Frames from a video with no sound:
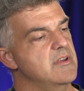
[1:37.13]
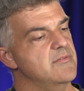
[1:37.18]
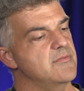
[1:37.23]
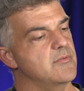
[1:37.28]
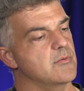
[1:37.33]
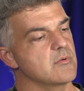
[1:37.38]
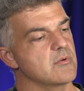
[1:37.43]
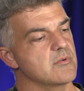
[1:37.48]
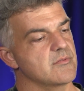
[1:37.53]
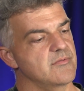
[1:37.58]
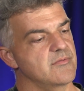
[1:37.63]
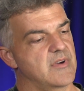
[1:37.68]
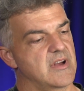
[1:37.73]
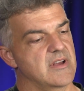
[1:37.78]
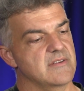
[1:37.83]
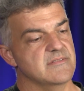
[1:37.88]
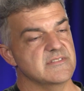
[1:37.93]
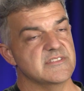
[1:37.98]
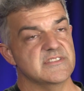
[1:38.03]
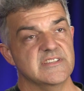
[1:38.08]
4,
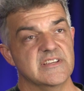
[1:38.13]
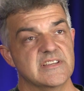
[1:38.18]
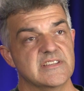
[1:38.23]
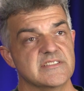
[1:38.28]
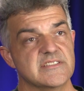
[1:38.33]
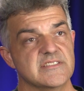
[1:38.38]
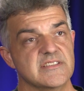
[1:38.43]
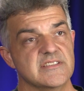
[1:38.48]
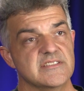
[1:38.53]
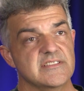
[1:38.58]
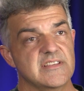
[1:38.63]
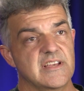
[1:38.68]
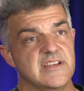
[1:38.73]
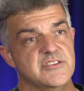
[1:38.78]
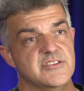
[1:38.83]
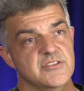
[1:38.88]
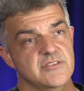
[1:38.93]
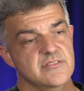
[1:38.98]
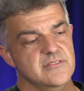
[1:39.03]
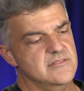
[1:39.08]
5, 6
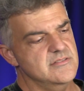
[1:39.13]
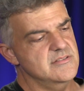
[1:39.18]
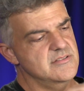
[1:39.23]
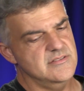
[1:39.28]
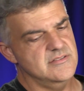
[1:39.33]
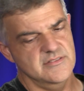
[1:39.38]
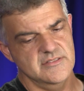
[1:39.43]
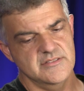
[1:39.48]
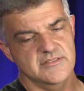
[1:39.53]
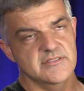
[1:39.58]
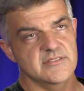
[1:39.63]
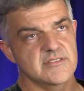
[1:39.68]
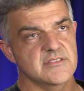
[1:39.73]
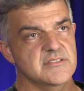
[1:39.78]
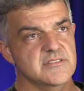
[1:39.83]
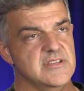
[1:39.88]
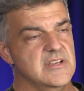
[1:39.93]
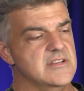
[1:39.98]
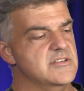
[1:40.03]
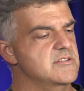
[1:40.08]
sections. This is a
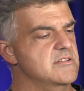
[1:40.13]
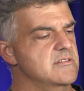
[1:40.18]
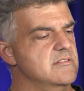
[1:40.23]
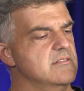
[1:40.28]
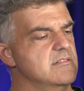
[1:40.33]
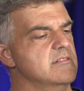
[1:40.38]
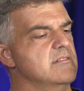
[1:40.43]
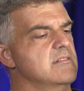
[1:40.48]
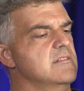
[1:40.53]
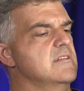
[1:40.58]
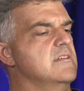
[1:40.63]
section,